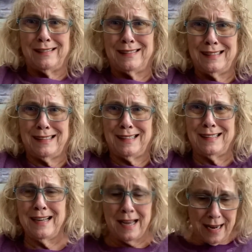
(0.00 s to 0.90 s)
and
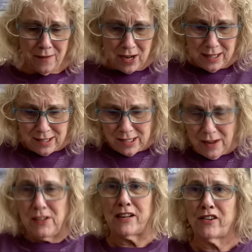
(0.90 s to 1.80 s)
I've got
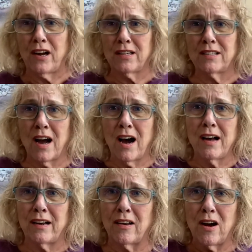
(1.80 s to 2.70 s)
heavy socks
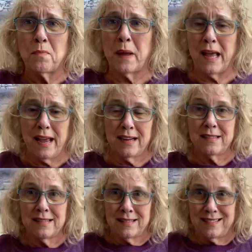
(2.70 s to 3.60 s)
on, long
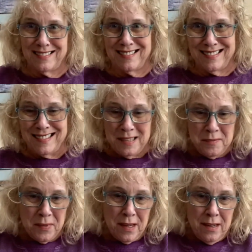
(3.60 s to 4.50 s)
pants.
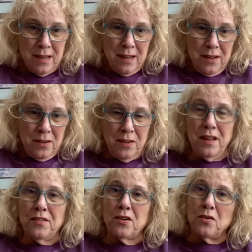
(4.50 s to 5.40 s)
So
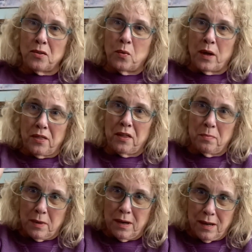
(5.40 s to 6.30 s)
this goes with
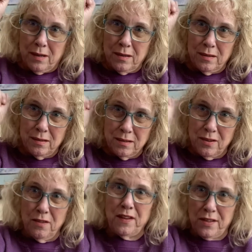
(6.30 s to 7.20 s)
my
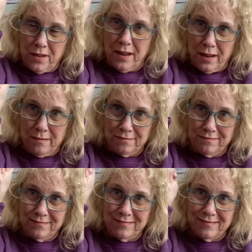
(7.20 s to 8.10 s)
QVC
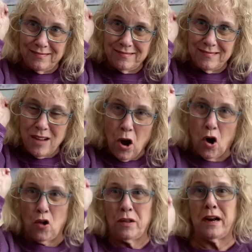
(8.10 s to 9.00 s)

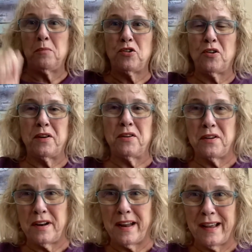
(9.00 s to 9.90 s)
haul that I'm showing you
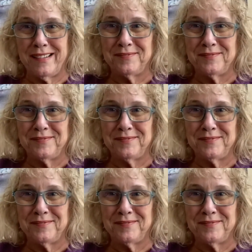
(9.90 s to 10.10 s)
today.